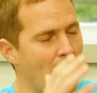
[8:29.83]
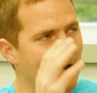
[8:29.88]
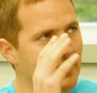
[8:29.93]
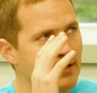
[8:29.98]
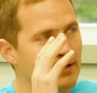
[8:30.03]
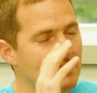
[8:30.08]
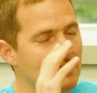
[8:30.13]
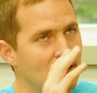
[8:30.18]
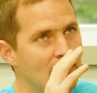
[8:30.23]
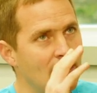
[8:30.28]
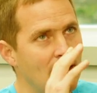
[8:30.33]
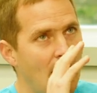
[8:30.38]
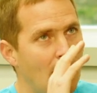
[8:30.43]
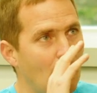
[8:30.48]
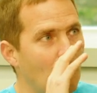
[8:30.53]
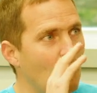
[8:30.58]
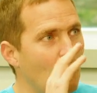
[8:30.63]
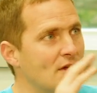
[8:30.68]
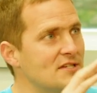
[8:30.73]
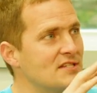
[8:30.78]
I, I
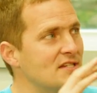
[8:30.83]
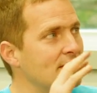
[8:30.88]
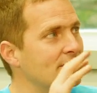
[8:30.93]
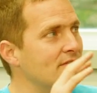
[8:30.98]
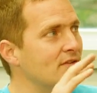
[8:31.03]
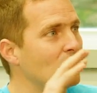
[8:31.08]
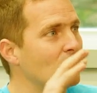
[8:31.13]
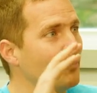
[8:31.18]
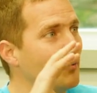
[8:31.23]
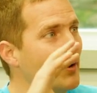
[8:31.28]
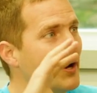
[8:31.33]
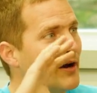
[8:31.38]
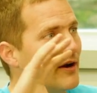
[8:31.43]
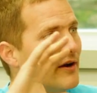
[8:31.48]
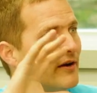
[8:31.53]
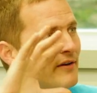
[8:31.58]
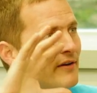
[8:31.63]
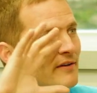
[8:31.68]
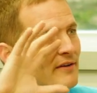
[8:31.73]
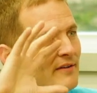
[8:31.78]
wasn't even
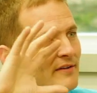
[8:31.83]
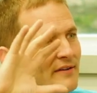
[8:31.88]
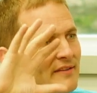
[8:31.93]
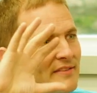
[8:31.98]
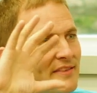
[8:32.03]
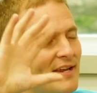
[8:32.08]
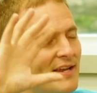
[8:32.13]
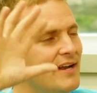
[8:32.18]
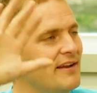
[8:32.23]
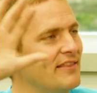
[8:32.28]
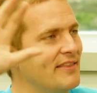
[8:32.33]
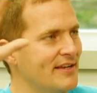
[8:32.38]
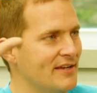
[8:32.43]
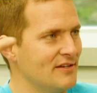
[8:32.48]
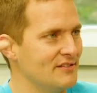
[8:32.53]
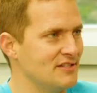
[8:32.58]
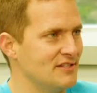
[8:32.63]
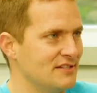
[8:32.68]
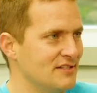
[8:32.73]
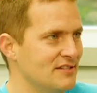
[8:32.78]
aware that anything
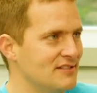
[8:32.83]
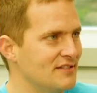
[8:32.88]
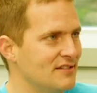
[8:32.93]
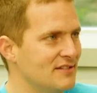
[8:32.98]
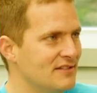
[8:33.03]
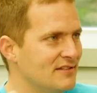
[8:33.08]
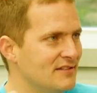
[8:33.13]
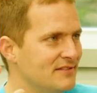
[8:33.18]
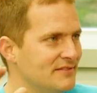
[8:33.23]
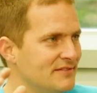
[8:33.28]
else existed.